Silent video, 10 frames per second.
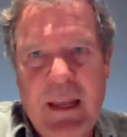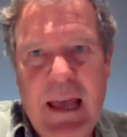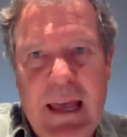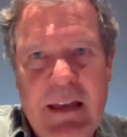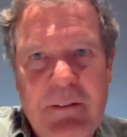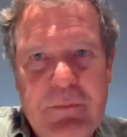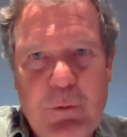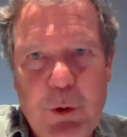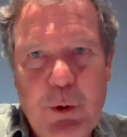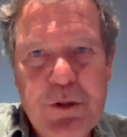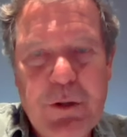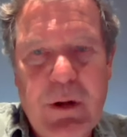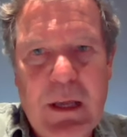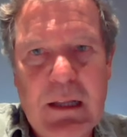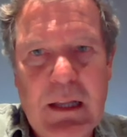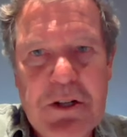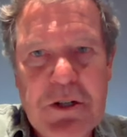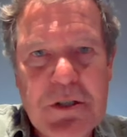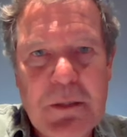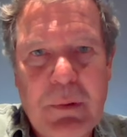have rules and
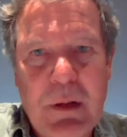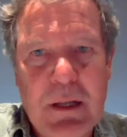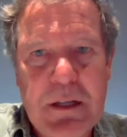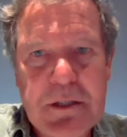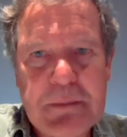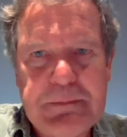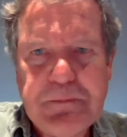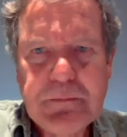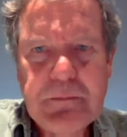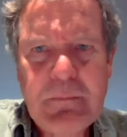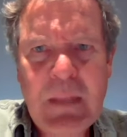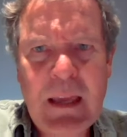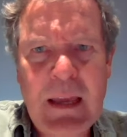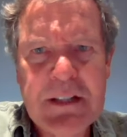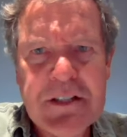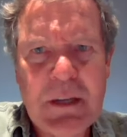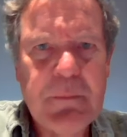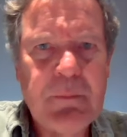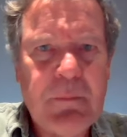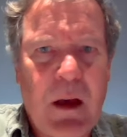regulations in place. And
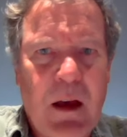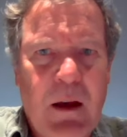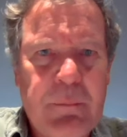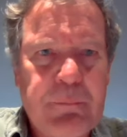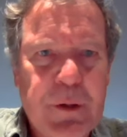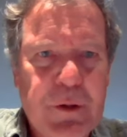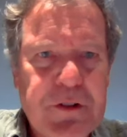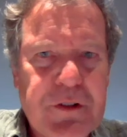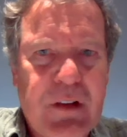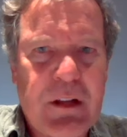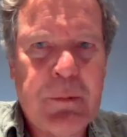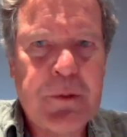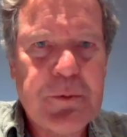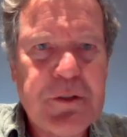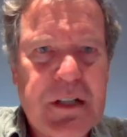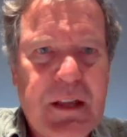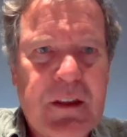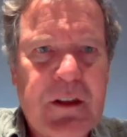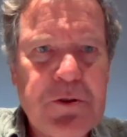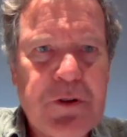some uh, builders and developers would say
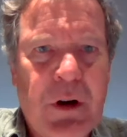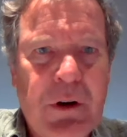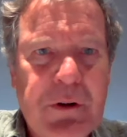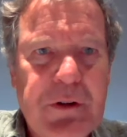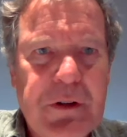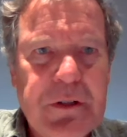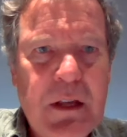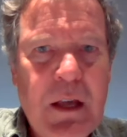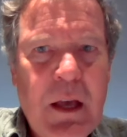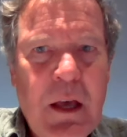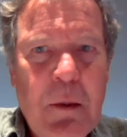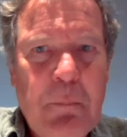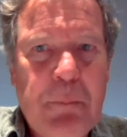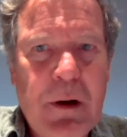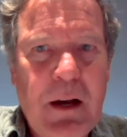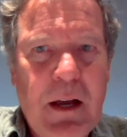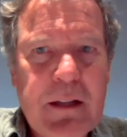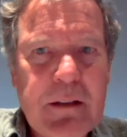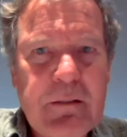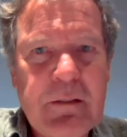that those are onerous.
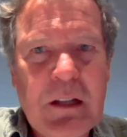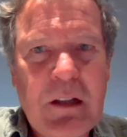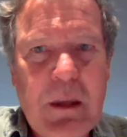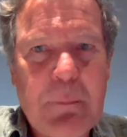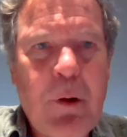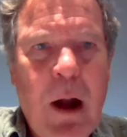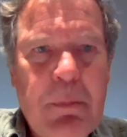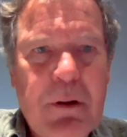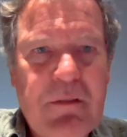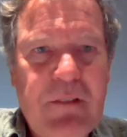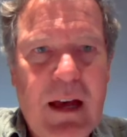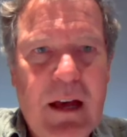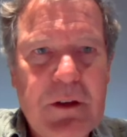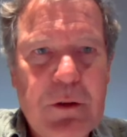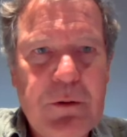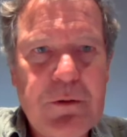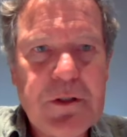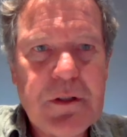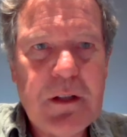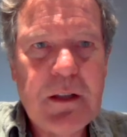But then look at property
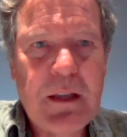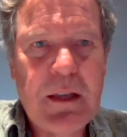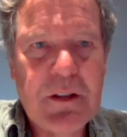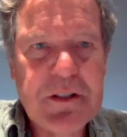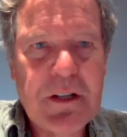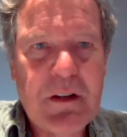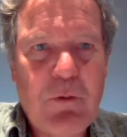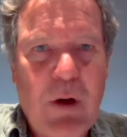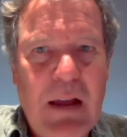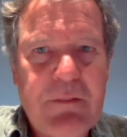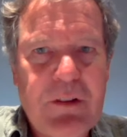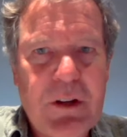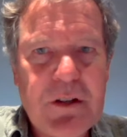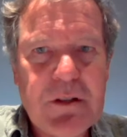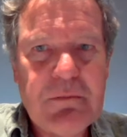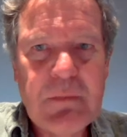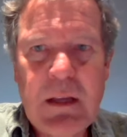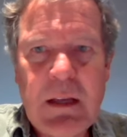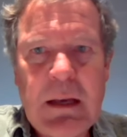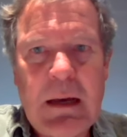values in the city of Whitefish
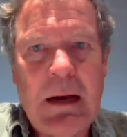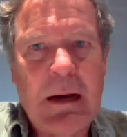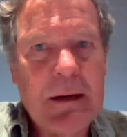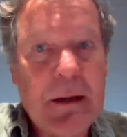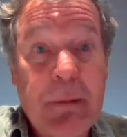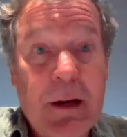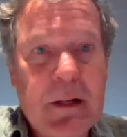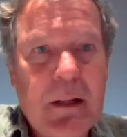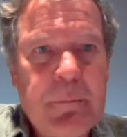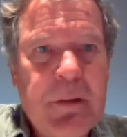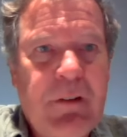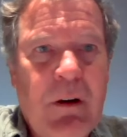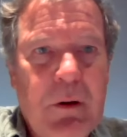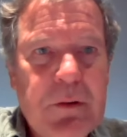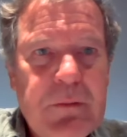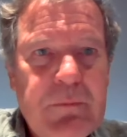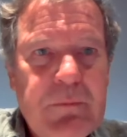uh, compared to Columbia Falls.